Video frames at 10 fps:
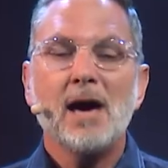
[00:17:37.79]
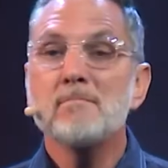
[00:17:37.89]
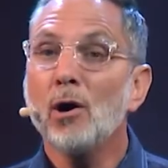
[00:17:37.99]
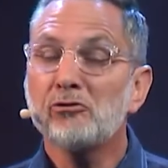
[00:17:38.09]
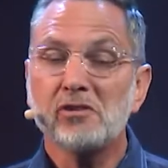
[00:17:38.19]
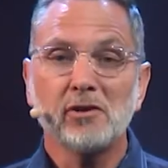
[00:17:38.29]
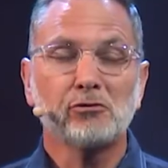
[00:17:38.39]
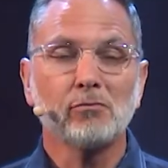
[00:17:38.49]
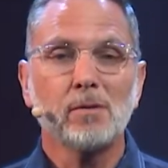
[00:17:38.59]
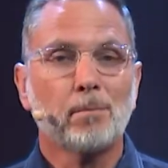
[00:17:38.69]
And most of
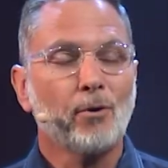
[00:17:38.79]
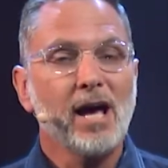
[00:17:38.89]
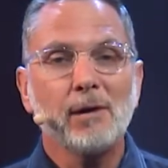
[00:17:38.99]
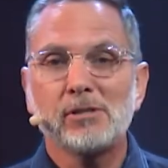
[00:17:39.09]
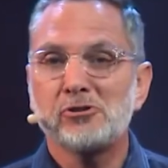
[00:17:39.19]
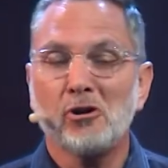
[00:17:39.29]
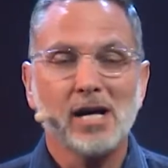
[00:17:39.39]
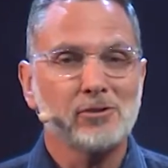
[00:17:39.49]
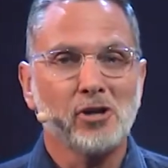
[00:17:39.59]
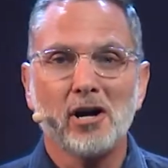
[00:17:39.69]
us, when we pray, we
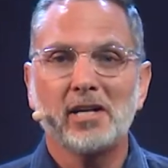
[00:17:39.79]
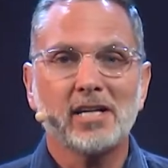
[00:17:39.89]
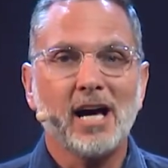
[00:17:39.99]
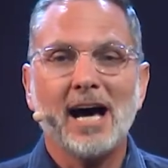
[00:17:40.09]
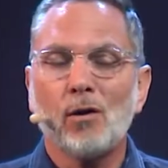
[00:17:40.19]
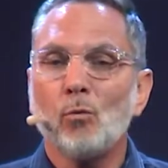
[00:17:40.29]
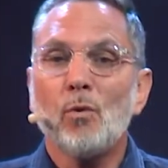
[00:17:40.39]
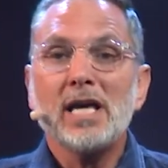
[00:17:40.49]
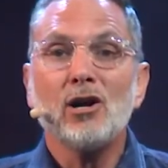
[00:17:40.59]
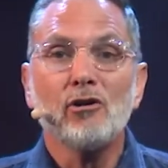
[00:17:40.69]
start out talking to God,
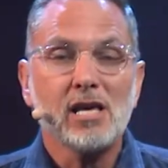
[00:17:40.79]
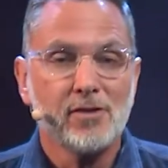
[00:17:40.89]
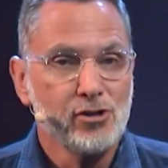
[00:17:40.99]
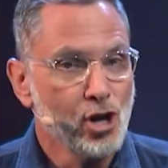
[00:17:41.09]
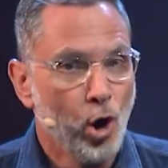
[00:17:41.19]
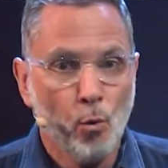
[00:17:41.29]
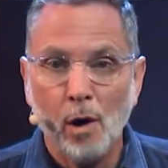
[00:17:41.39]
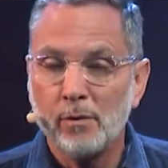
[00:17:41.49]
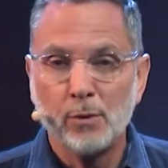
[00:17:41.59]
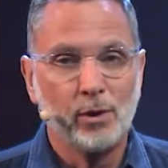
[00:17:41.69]
and we don't even know
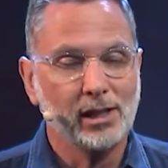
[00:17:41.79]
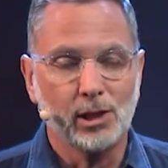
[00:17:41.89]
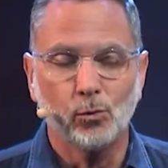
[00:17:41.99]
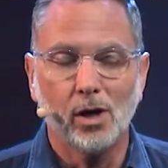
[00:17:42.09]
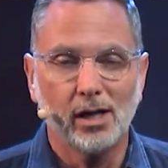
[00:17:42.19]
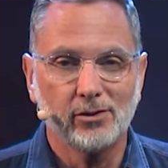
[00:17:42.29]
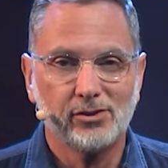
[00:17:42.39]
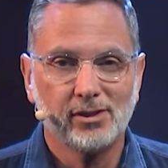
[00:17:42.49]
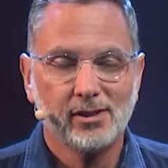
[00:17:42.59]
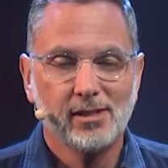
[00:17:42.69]
what we really
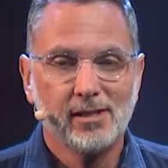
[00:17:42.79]
want.